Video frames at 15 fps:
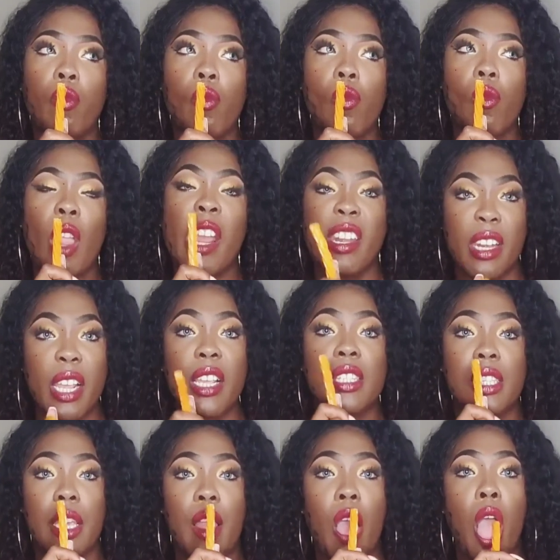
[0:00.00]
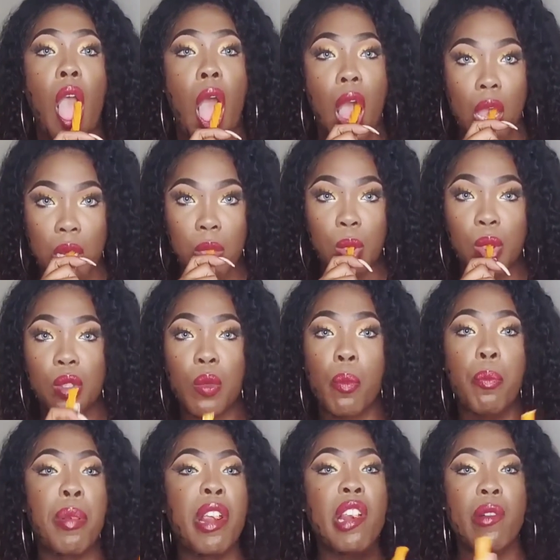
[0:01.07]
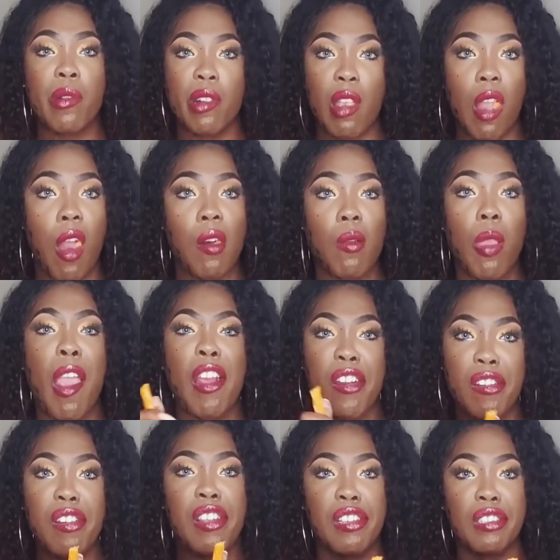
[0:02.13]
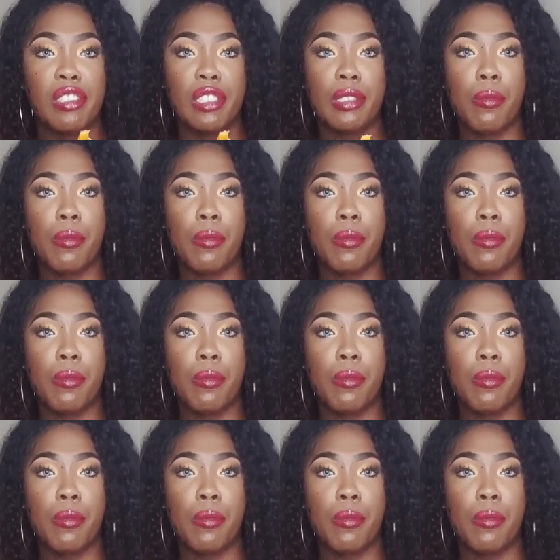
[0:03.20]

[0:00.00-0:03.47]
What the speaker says: it needs it. Period. It needs it.